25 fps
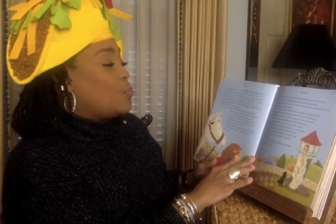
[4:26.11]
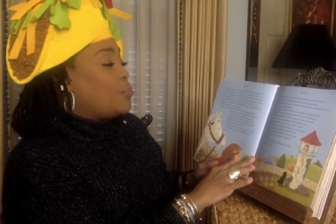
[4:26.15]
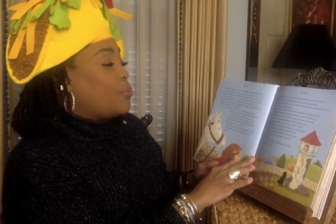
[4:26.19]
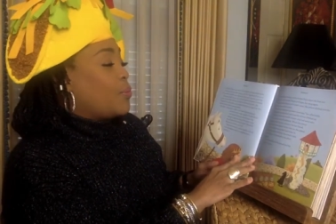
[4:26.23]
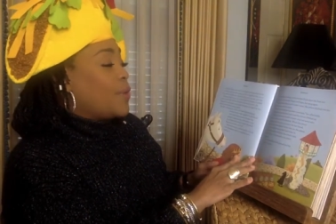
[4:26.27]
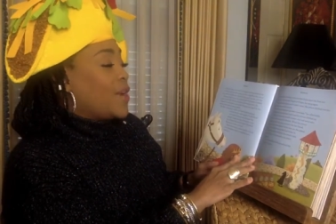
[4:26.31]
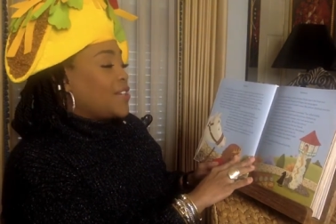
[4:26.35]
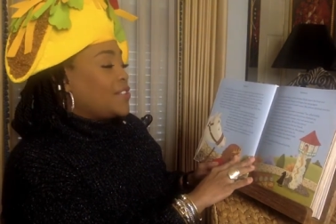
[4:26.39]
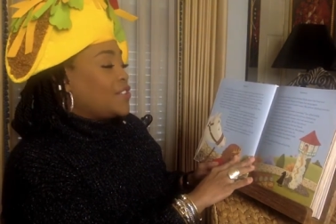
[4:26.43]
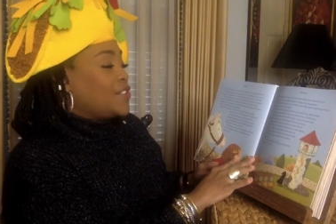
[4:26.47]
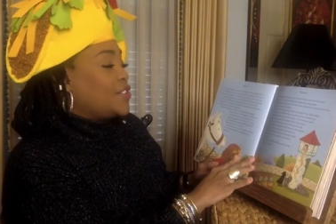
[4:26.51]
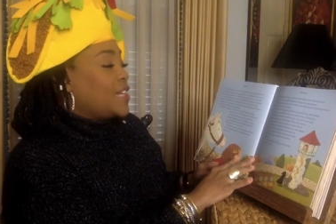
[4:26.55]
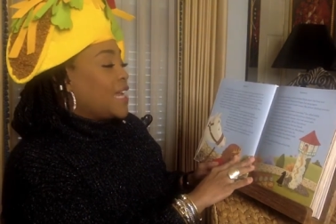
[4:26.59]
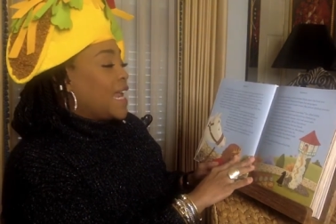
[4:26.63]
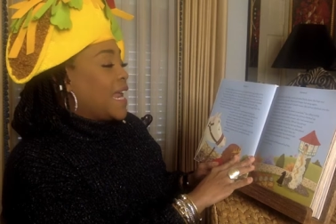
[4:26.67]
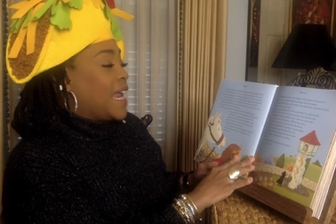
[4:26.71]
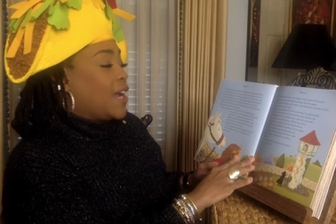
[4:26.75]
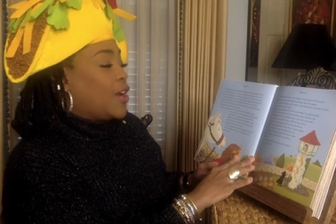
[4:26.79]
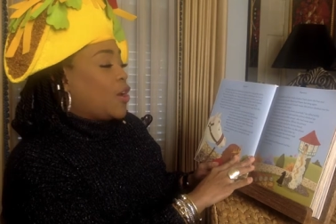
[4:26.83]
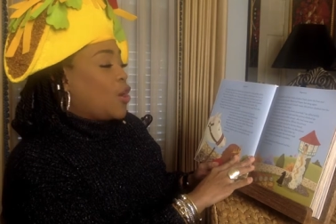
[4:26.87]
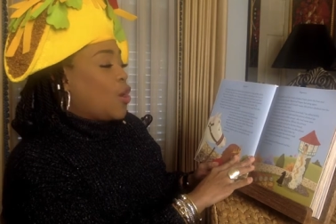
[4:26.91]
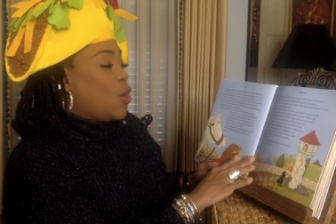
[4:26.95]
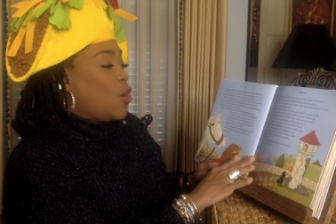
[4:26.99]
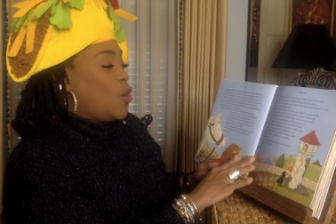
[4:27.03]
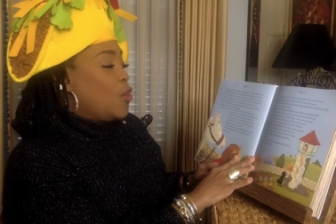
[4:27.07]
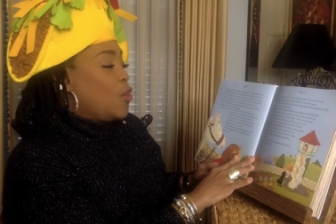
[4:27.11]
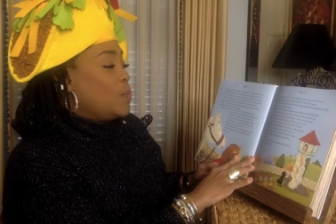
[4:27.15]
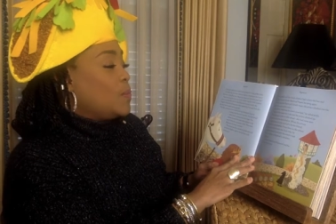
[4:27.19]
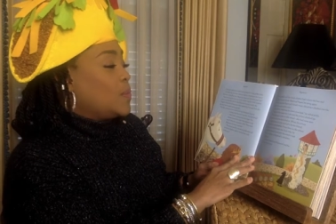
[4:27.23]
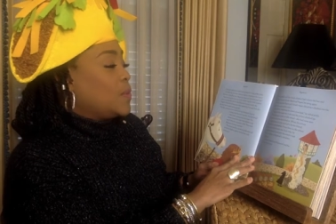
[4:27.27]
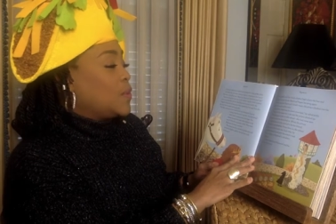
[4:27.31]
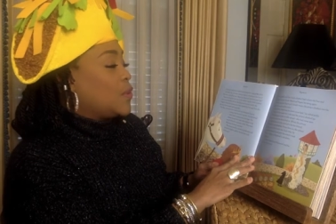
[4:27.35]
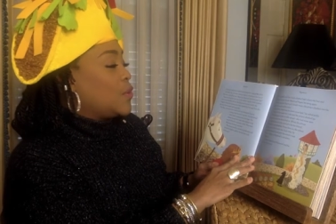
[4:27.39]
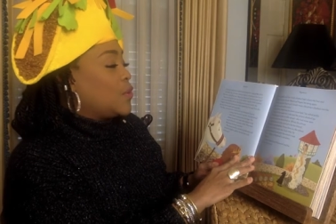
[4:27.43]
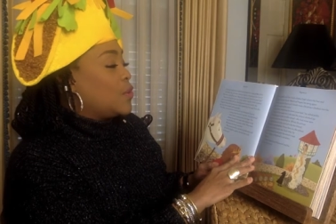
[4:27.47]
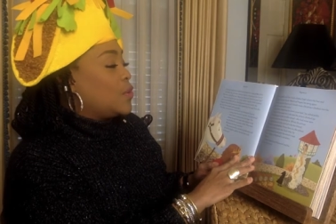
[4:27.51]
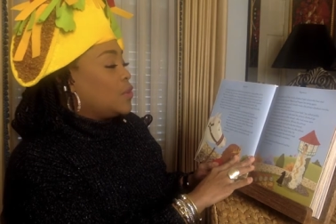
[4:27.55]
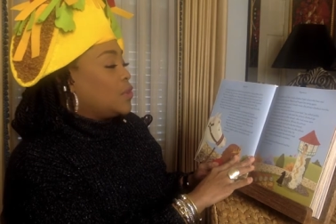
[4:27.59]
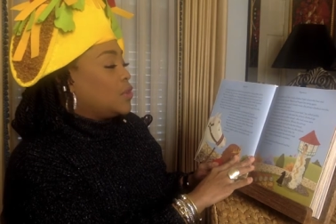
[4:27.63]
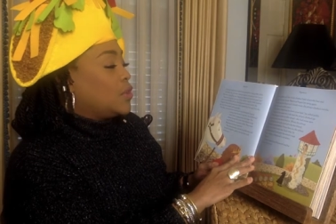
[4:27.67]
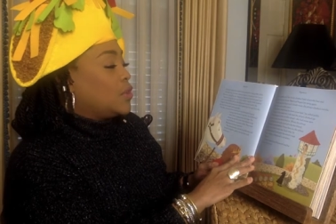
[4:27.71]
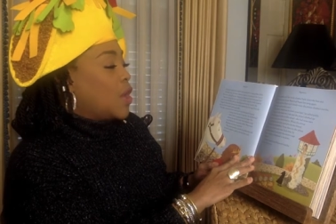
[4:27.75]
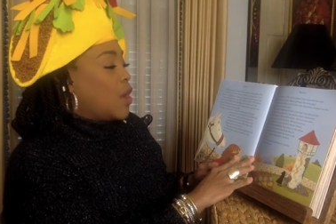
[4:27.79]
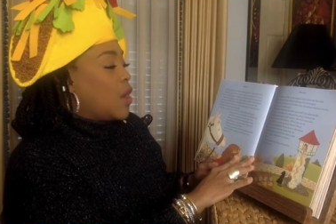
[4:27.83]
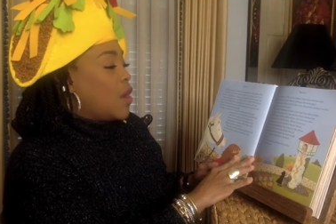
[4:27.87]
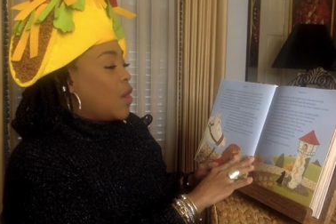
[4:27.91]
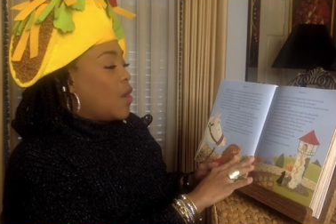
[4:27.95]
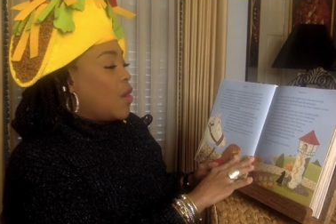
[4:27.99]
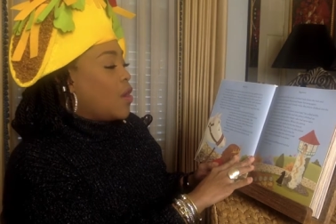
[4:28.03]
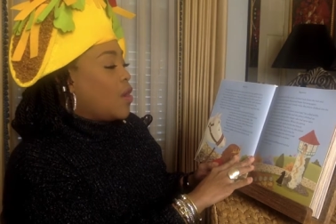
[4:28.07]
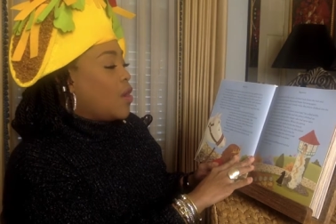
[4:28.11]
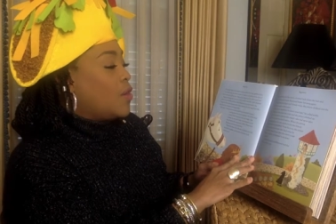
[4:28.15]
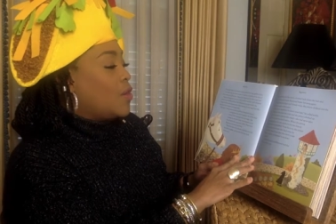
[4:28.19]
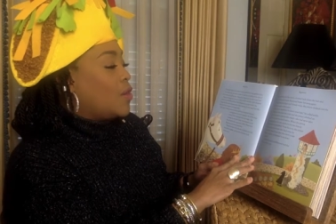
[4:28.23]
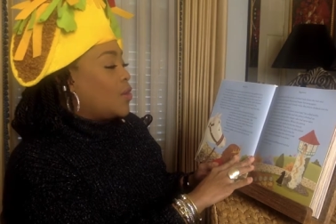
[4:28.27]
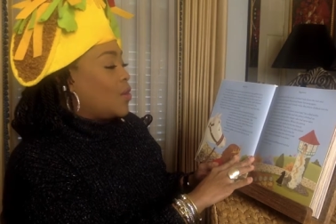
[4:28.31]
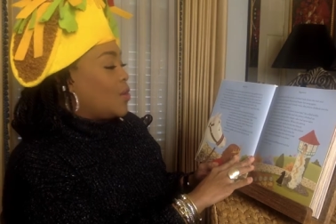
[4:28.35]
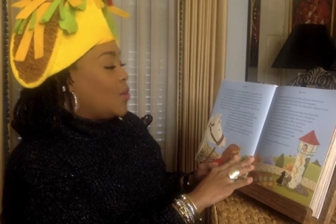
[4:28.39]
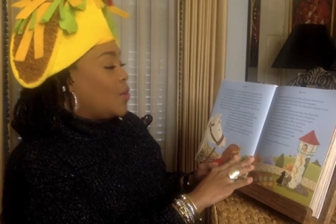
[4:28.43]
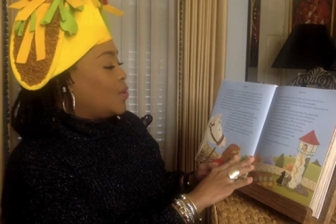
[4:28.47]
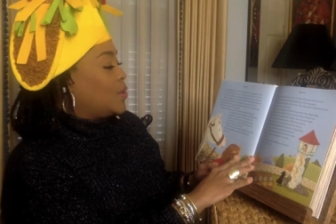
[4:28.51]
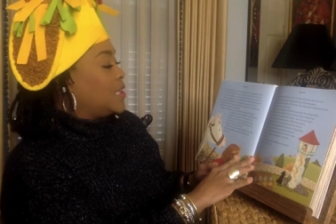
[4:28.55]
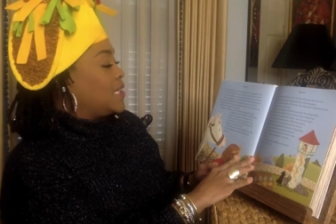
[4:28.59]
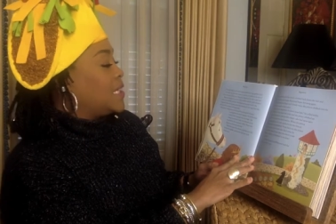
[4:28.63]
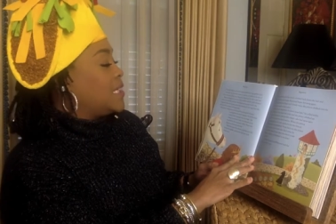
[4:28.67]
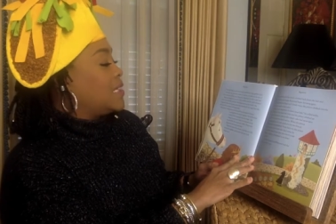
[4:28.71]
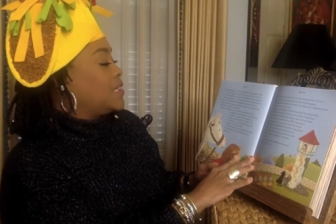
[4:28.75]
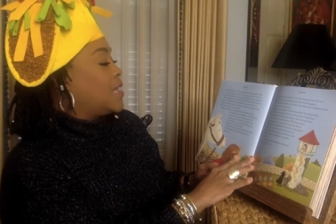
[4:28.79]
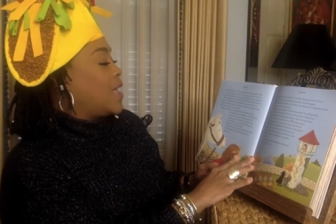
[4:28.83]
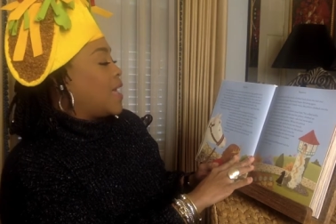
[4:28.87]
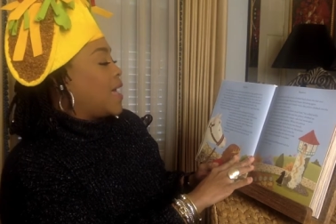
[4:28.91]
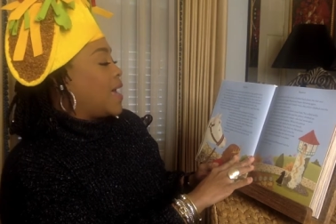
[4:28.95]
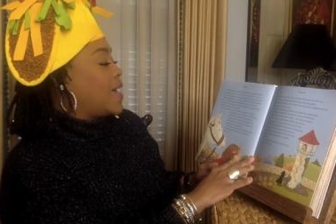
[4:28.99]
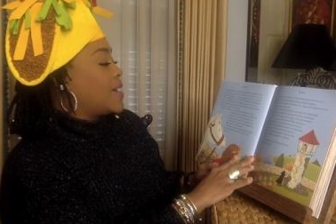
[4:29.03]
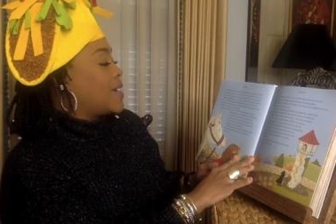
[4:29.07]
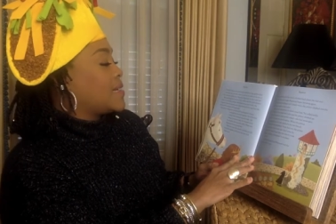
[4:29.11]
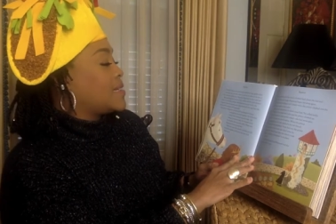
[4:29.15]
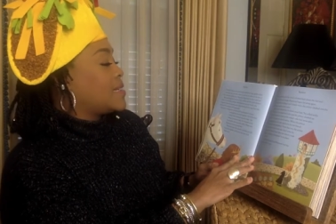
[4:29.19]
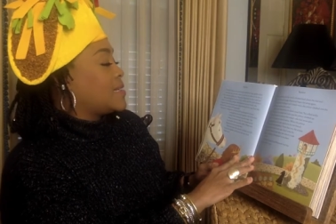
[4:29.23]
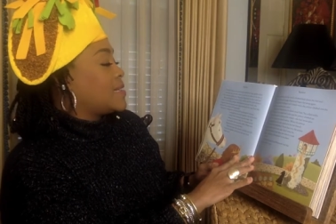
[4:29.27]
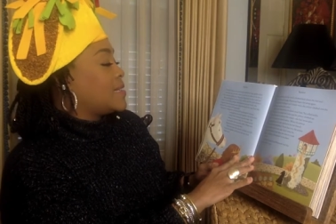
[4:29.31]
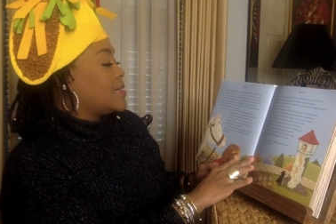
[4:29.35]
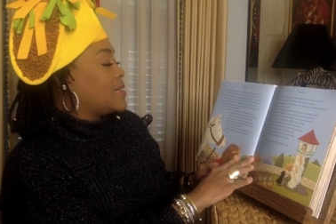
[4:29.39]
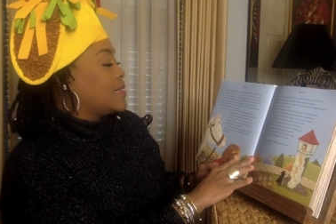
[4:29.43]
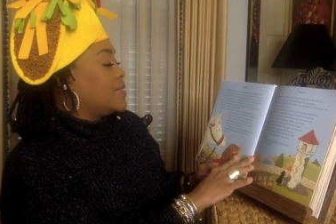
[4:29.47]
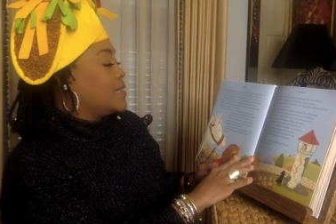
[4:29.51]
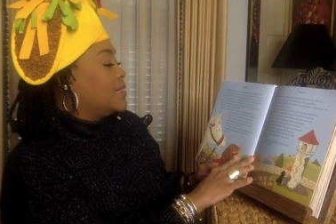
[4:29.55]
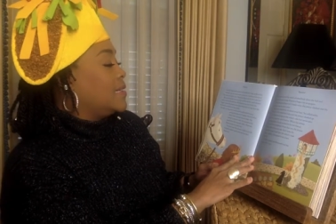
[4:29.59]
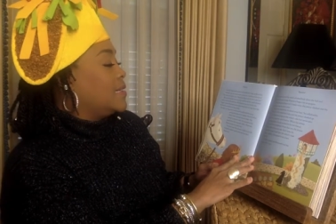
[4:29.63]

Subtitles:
brushed and combed her long golden locks.